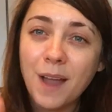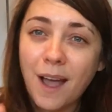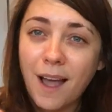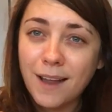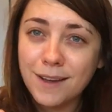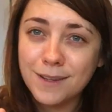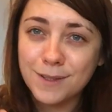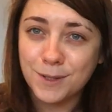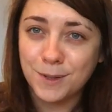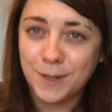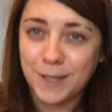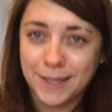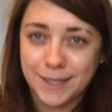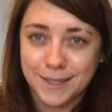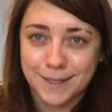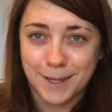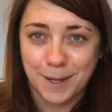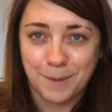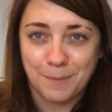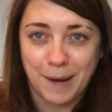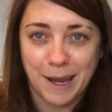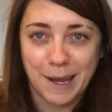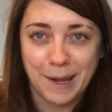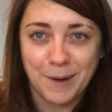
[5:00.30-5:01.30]
not doing this
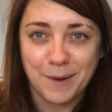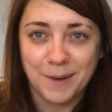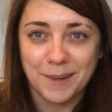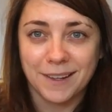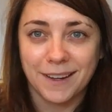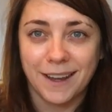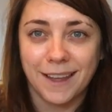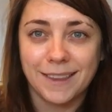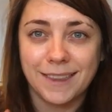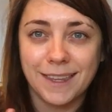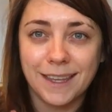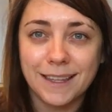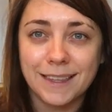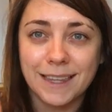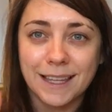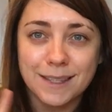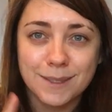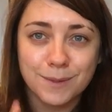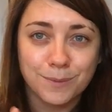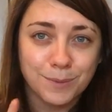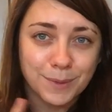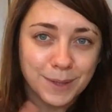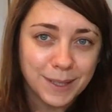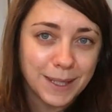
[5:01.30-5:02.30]
on my own. I think
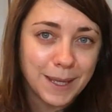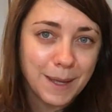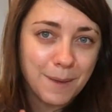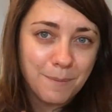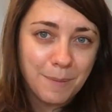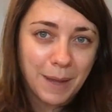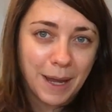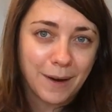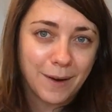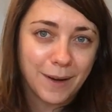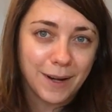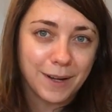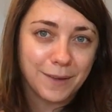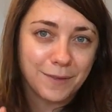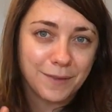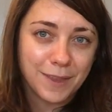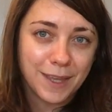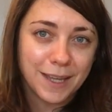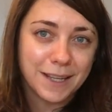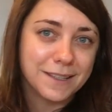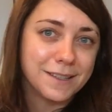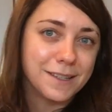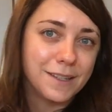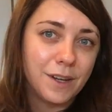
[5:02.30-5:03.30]
that's a really imperative
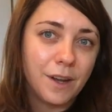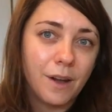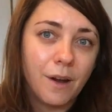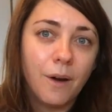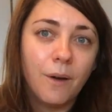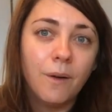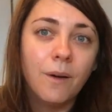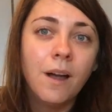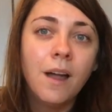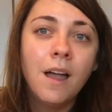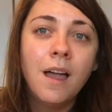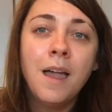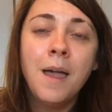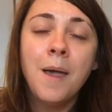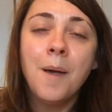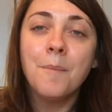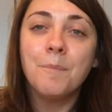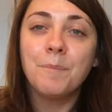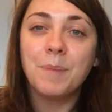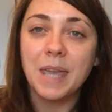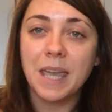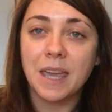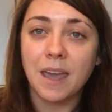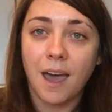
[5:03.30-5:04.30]
thing to know,
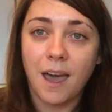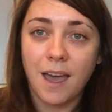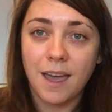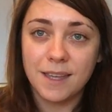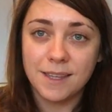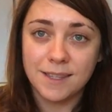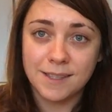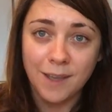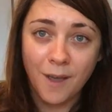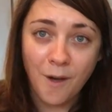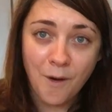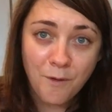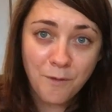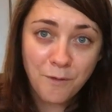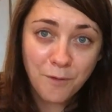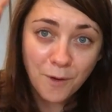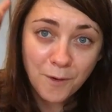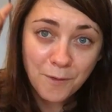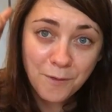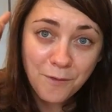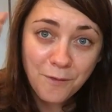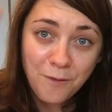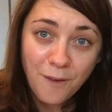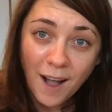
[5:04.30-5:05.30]
because
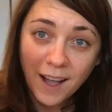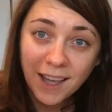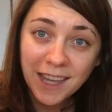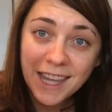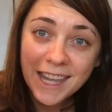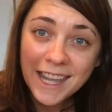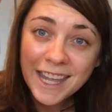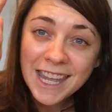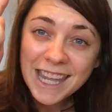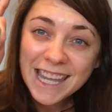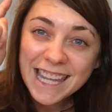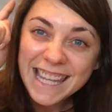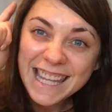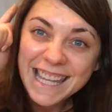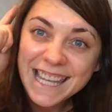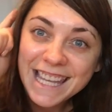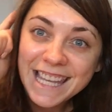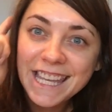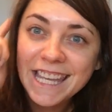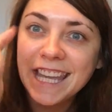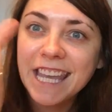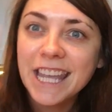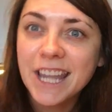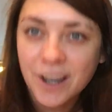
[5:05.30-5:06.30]
for fucking
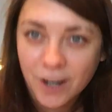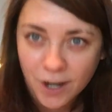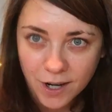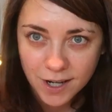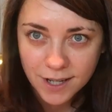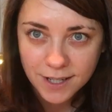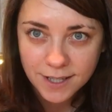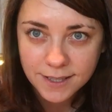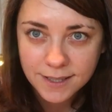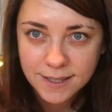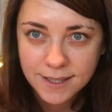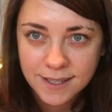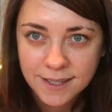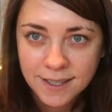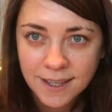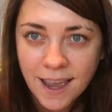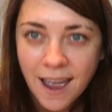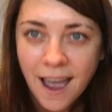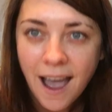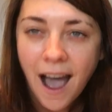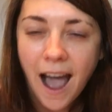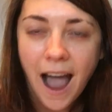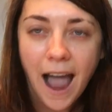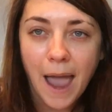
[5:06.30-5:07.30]
years,
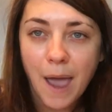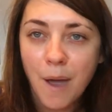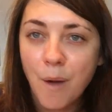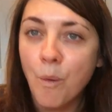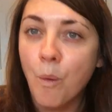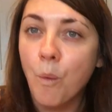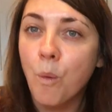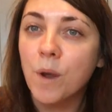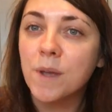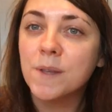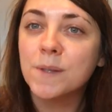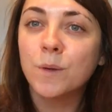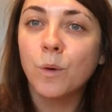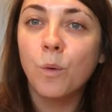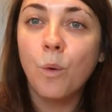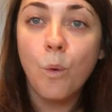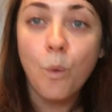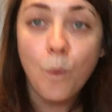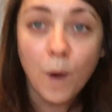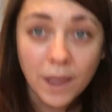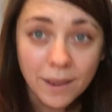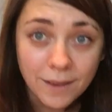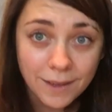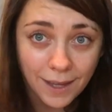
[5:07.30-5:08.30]
I was
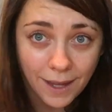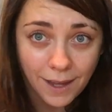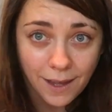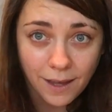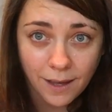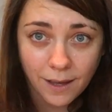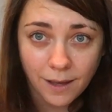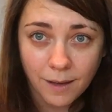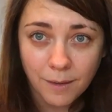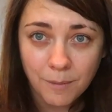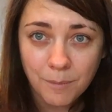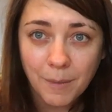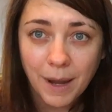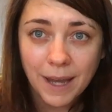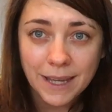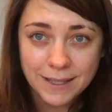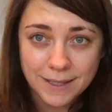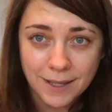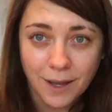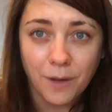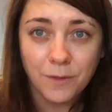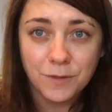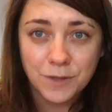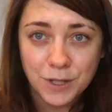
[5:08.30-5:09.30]
willing
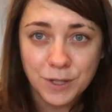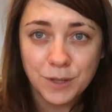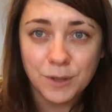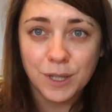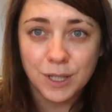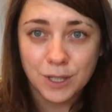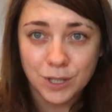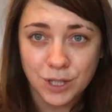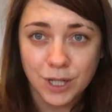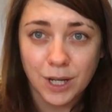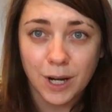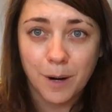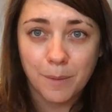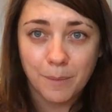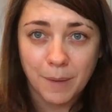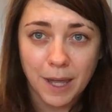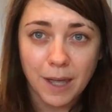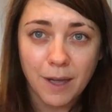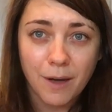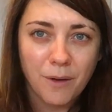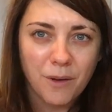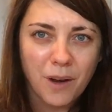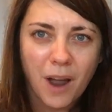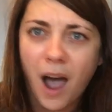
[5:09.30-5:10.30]
myself to do this shit on
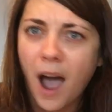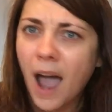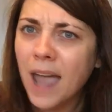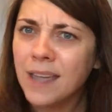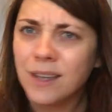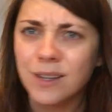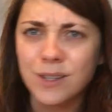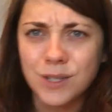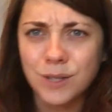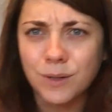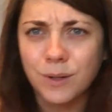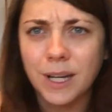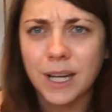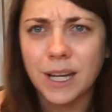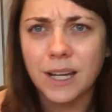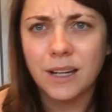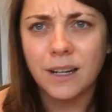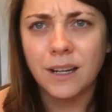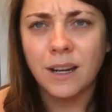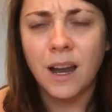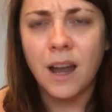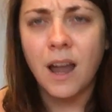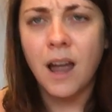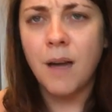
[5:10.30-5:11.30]
my own. I could do
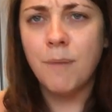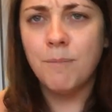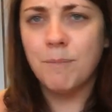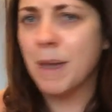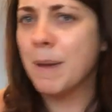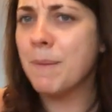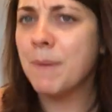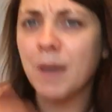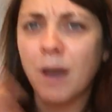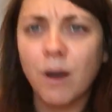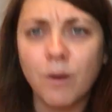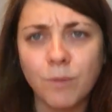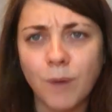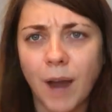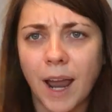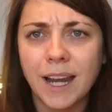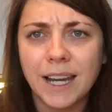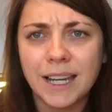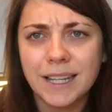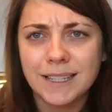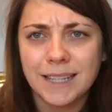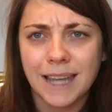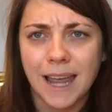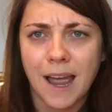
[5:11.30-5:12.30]
it. Maybe I'll
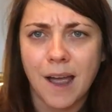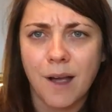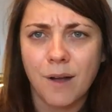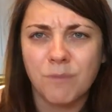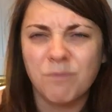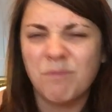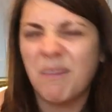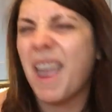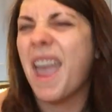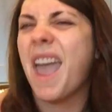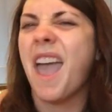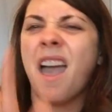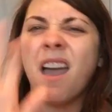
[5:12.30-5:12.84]
write it down.